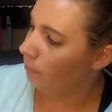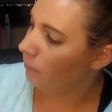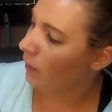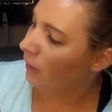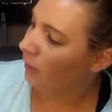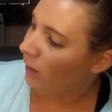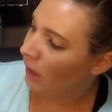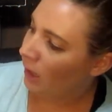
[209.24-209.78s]

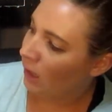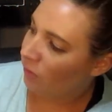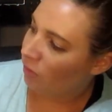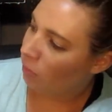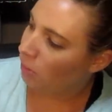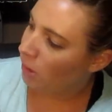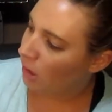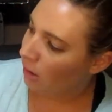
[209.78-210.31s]
and then I have
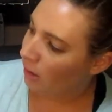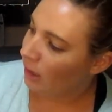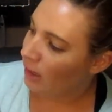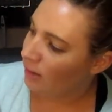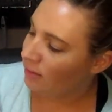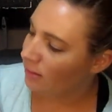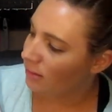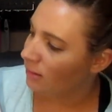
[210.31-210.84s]
the Be Our
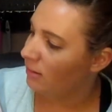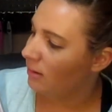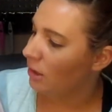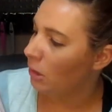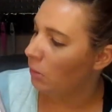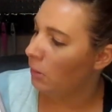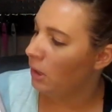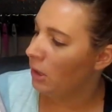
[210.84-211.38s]
Guest
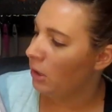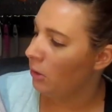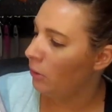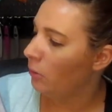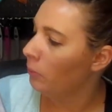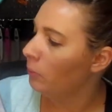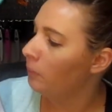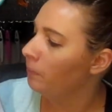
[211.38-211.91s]
dinner
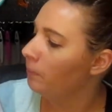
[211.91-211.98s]
menu.